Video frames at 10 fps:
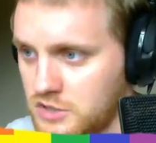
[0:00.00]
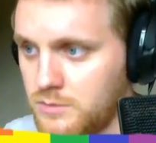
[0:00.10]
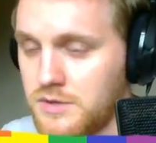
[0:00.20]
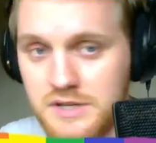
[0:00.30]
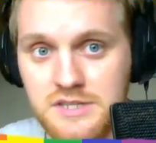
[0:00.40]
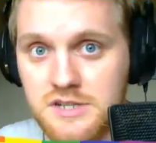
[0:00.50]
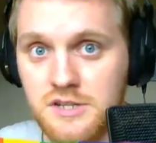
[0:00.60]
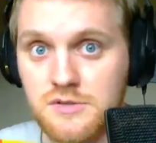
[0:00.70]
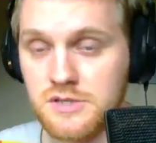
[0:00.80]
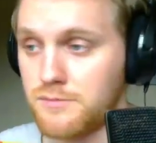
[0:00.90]
Someone needs
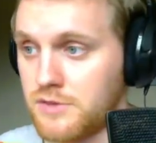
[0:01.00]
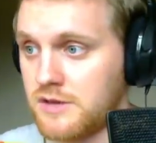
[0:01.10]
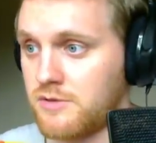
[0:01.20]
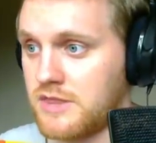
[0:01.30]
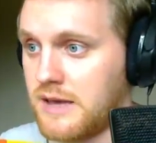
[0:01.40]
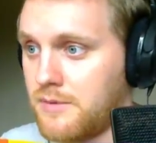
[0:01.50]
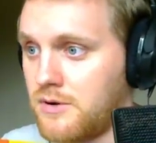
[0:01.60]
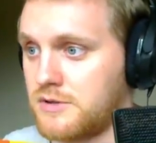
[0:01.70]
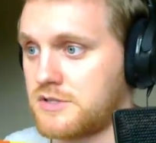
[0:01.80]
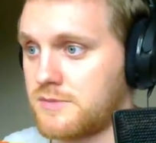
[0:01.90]
to do something with that
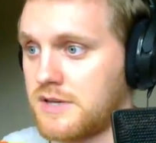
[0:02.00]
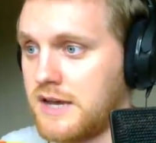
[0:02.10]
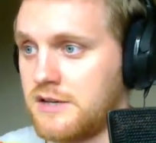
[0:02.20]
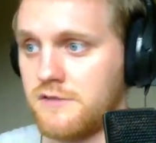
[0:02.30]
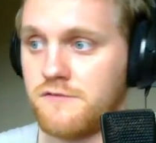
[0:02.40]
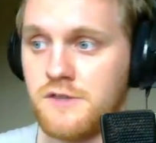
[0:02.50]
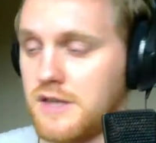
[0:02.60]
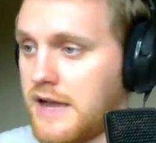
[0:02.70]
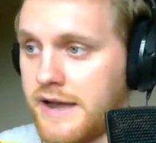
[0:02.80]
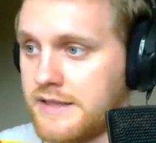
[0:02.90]
mod, some kind of
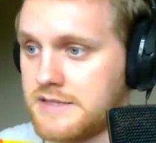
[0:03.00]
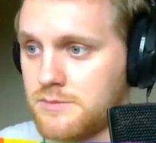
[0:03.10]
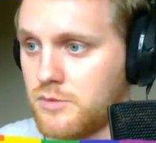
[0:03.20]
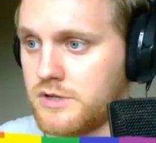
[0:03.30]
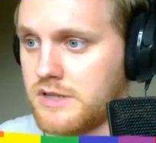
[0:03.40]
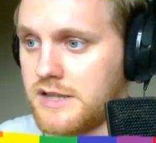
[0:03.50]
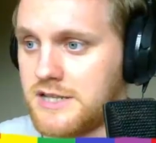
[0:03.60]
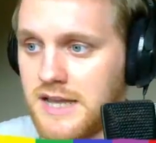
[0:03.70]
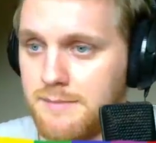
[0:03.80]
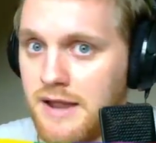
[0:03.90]
Alice in
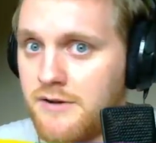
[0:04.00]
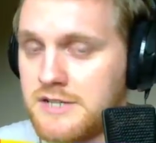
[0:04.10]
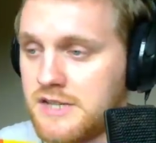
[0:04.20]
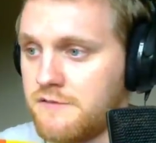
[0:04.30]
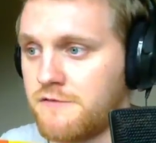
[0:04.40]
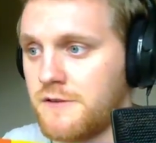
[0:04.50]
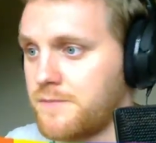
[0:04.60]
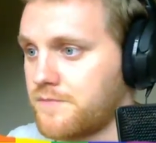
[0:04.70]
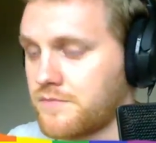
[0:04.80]
Wonderland type narrative,